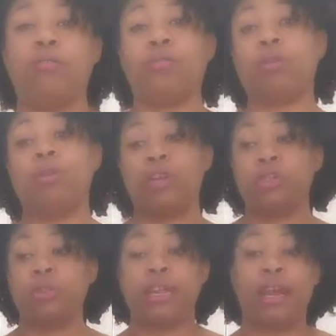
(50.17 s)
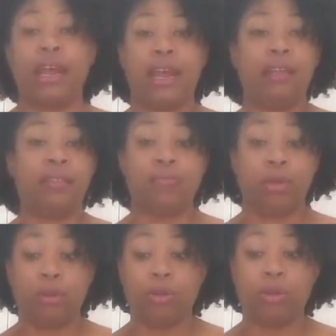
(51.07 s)
floral arrangement that I had that I'm
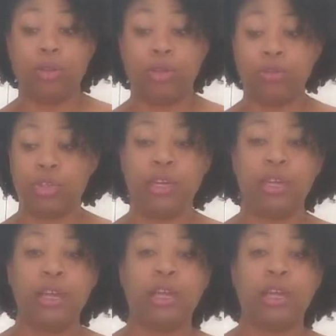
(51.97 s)
no longer using.